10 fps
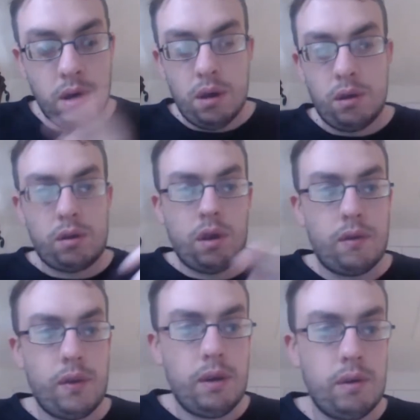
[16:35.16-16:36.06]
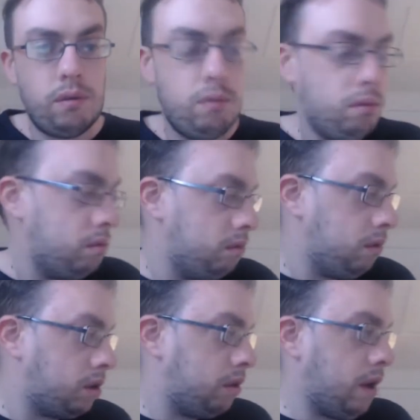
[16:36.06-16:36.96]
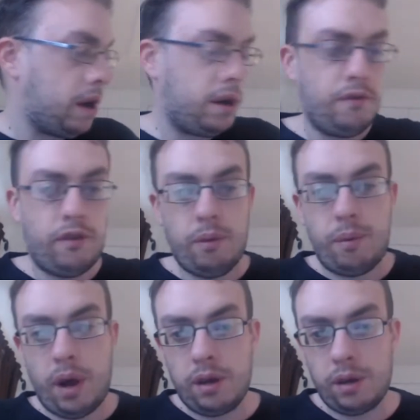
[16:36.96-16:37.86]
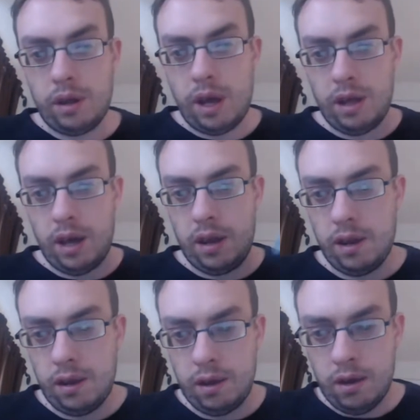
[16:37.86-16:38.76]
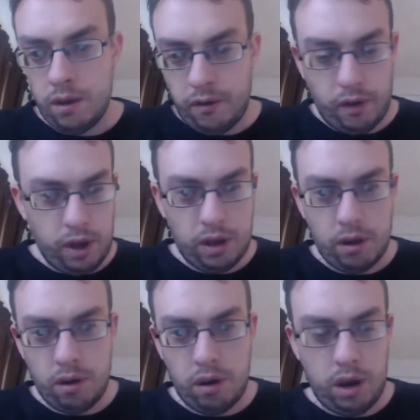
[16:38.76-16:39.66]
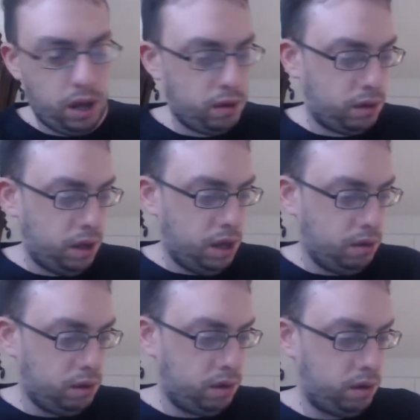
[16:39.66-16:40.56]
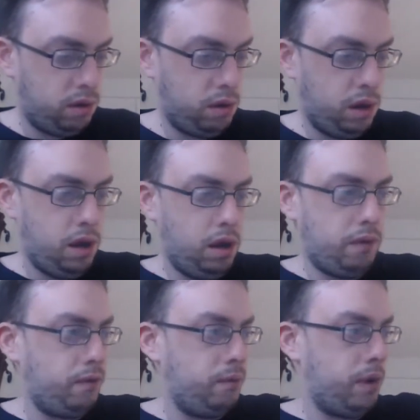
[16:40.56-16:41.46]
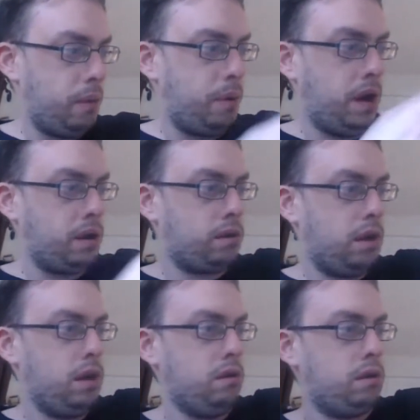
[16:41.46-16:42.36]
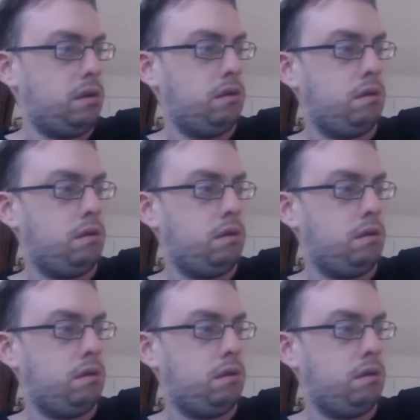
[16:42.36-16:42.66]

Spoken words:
Stuff it. What do you reckon for a price on that then? 3/4 length sleeves. Are they not proper length sleeves?